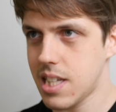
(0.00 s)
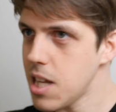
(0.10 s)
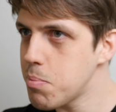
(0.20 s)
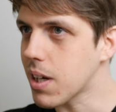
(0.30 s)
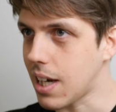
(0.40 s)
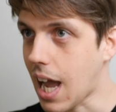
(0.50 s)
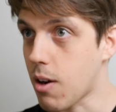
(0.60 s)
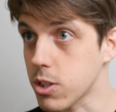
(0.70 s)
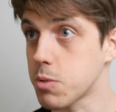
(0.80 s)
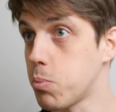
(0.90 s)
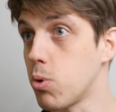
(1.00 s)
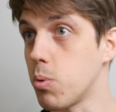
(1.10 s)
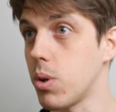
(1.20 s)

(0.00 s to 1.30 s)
typically how a sport